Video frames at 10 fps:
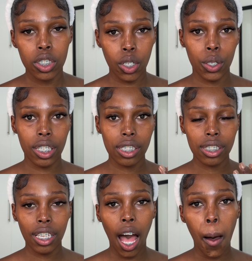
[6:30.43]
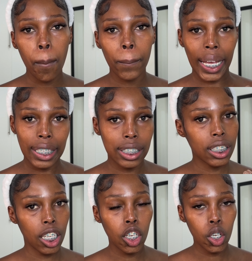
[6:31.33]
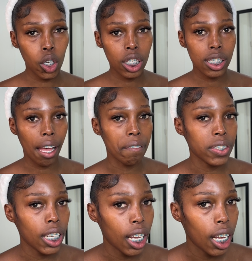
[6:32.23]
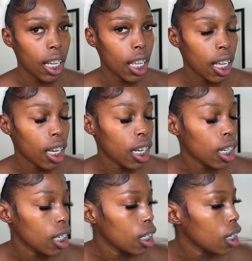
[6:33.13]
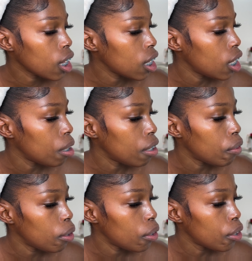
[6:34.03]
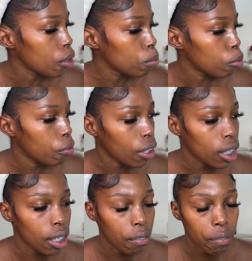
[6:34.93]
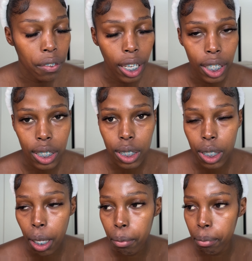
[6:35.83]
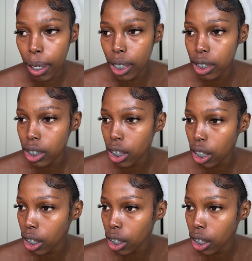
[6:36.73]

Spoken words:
So this is how my skin looks after the removing the face mask.